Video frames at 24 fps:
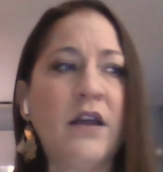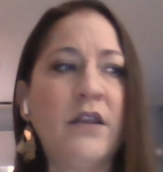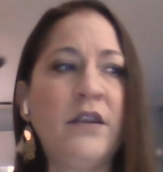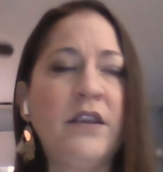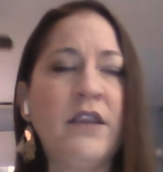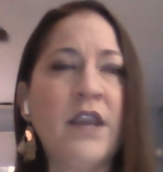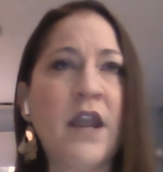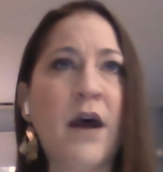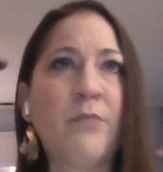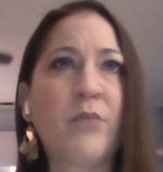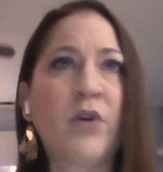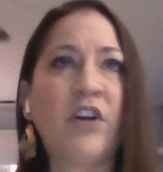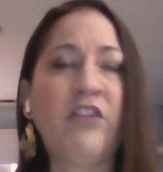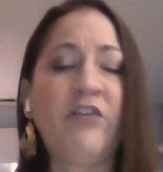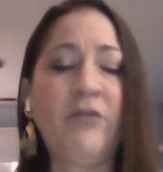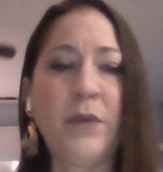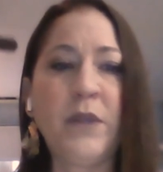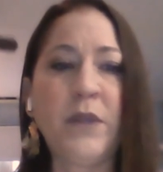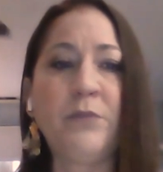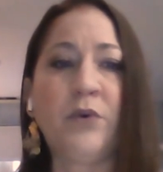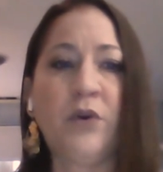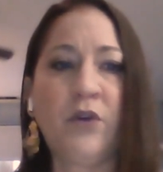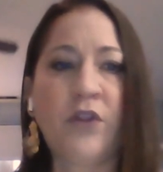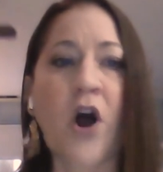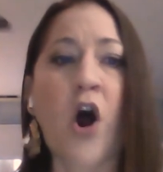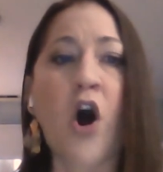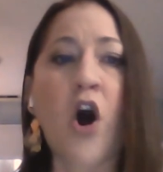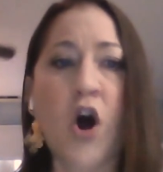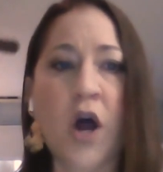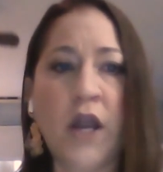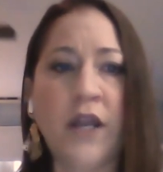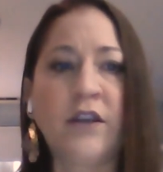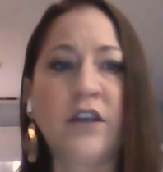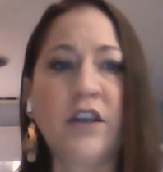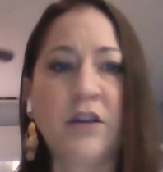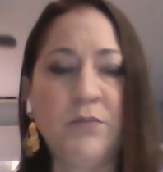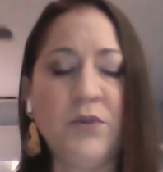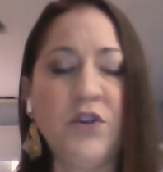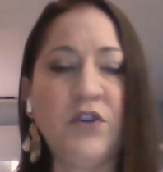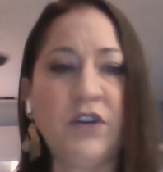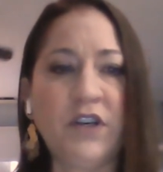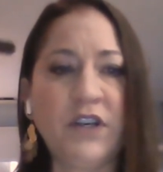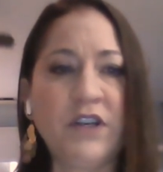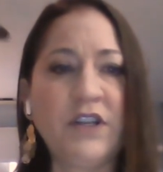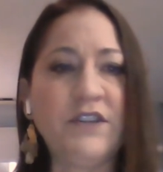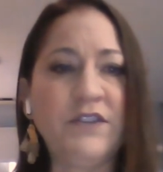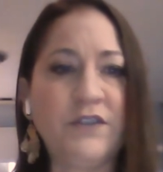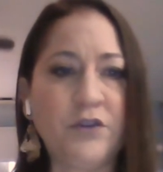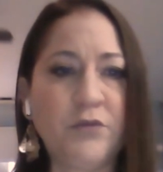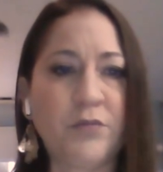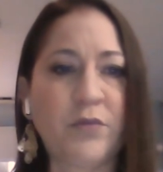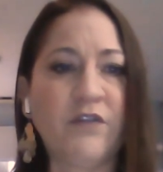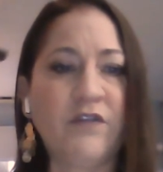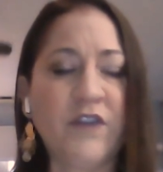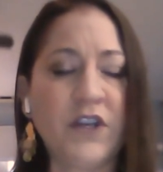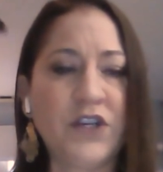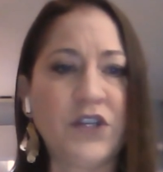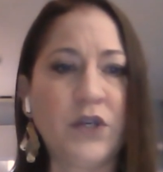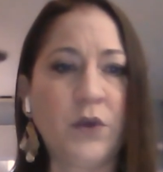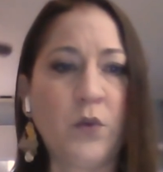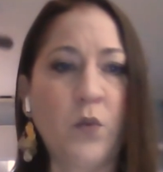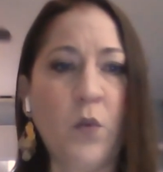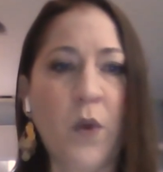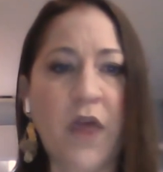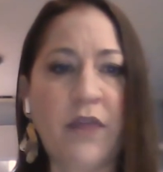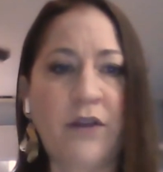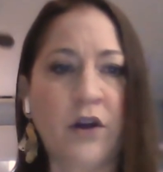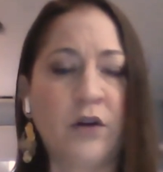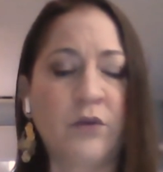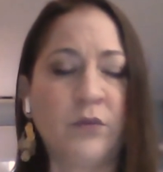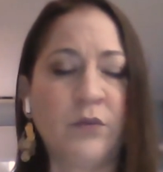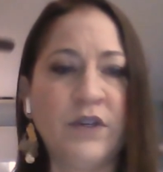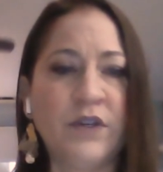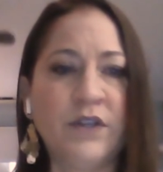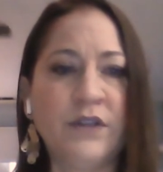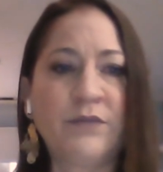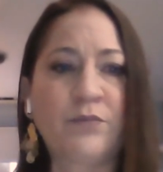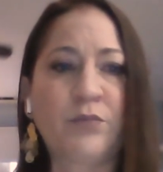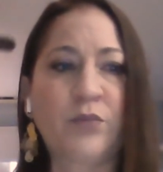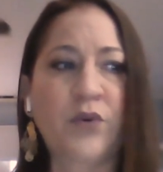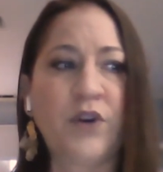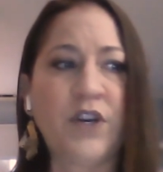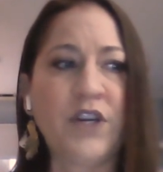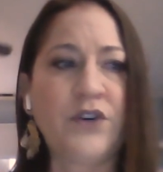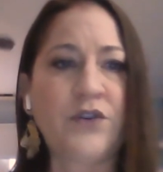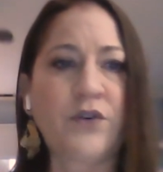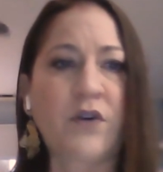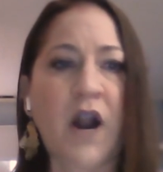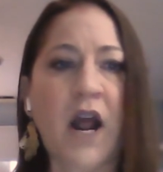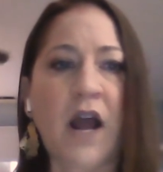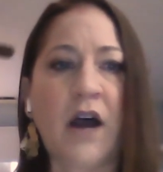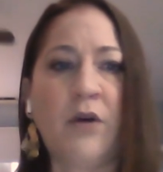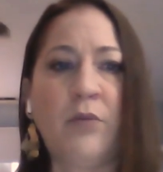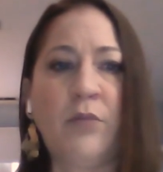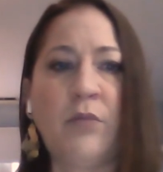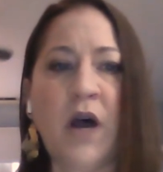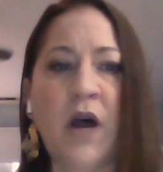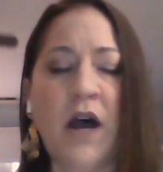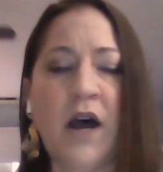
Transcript: number of people on community supervision, whether it was pretrial,